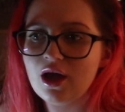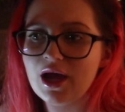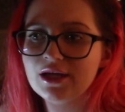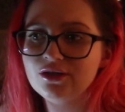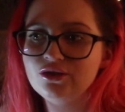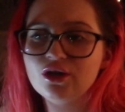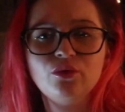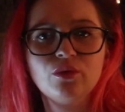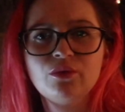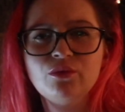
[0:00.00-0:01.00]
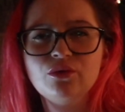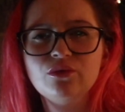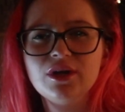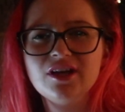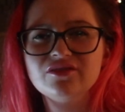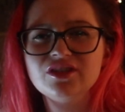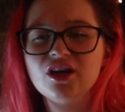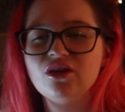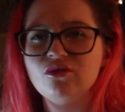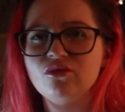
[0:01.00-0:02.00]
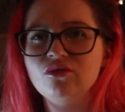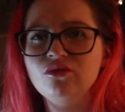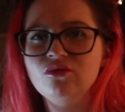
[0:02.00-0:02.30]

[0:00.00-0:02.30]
and no one will ever know,